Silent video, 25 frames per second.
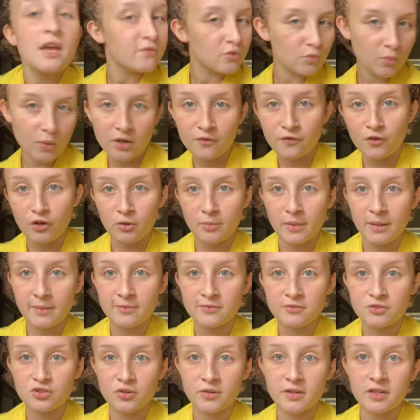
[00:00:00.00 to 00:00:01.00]
If you want to follow me,
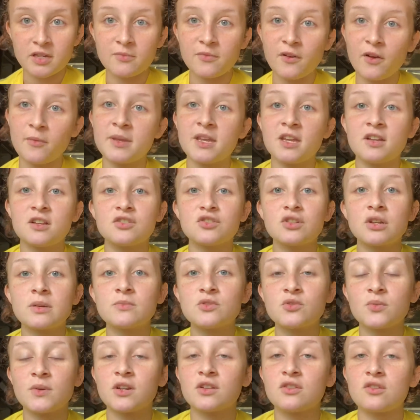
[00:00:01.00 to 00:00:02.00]
you can follow me on
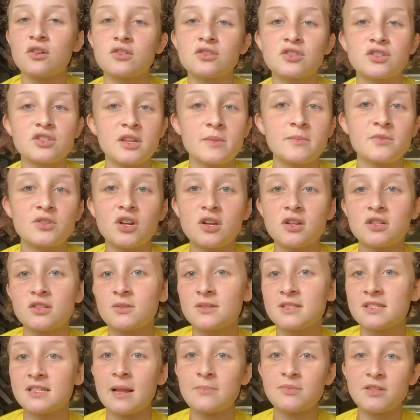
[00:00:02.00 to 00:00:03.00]
Instagram, Twitter, the Alter James Charles
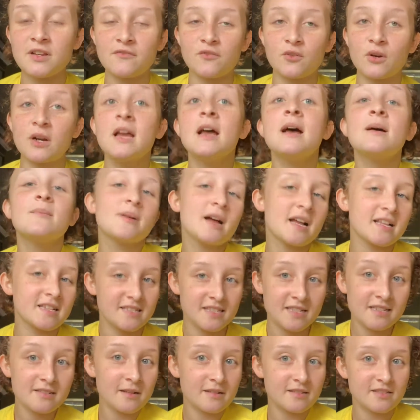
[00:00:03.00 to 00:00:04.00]
with Snapchat for
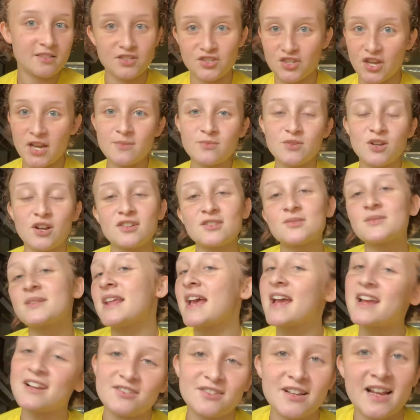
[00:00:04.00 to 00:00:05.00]
behind the scenes, James Charles with
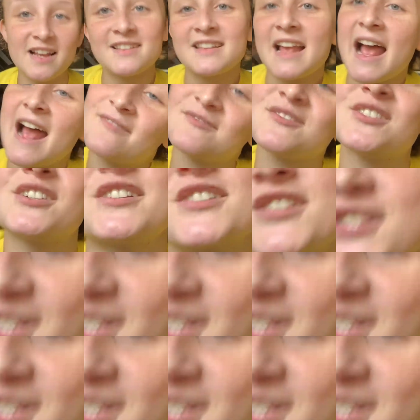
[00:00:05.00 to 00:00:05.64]
XS after